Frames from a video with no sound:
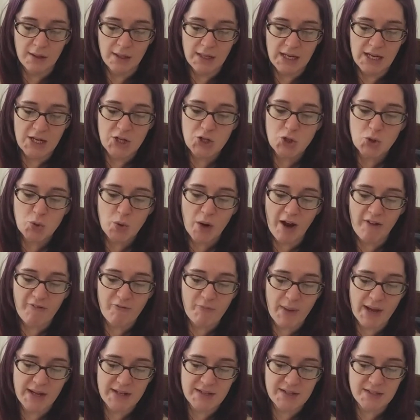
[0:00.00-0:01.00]
each
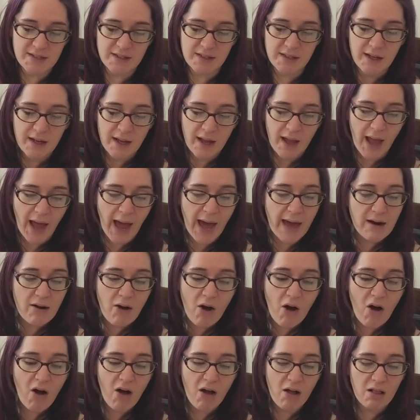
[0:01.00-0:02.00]
craftmaster at a
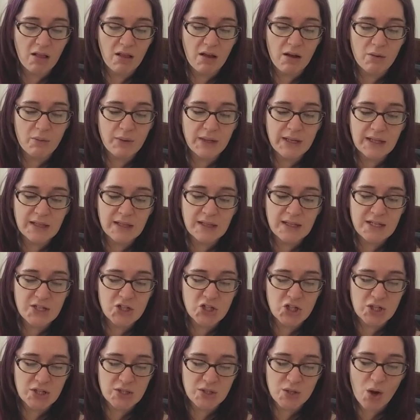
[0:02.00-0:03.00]
hall owing
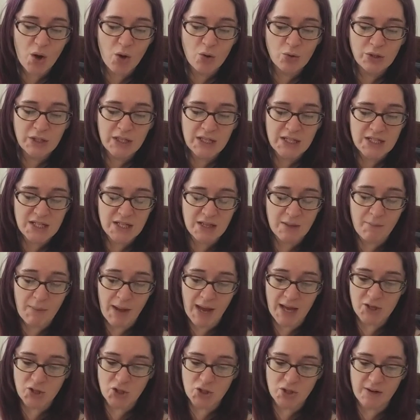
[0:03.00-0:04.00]
allegiance only to the
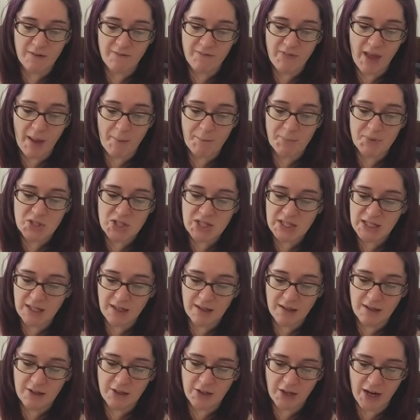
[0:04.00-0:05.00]
master of that
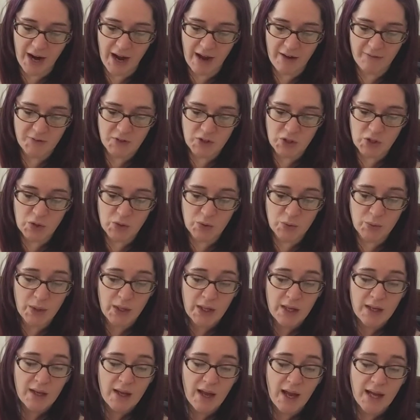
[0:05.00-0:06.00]
particular craft who,
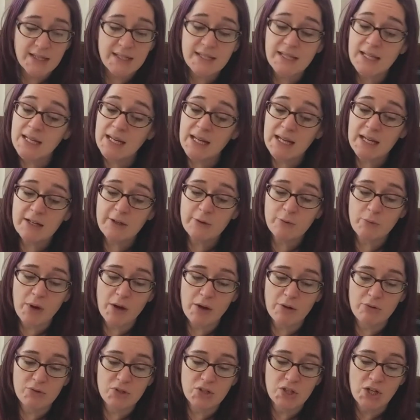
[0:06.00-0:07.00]
as the need
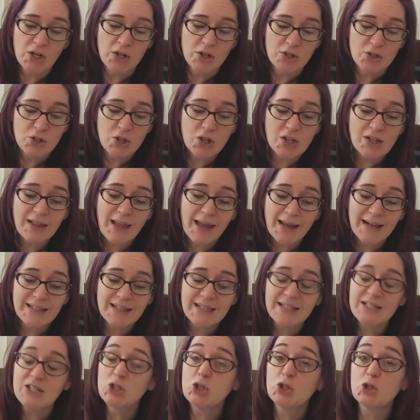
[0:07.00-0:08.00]
arose, took
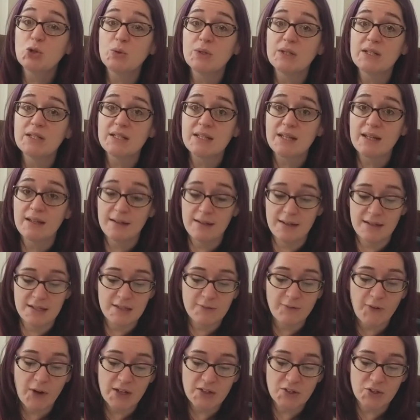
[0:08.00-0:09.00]
likely students in as
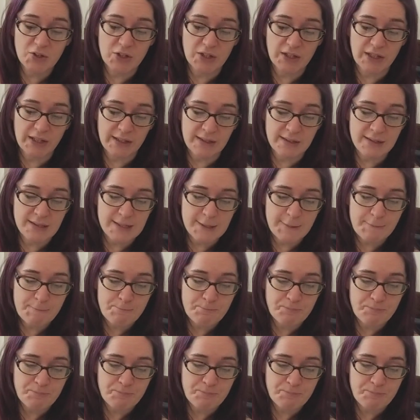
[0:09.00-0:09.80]
fosterlings.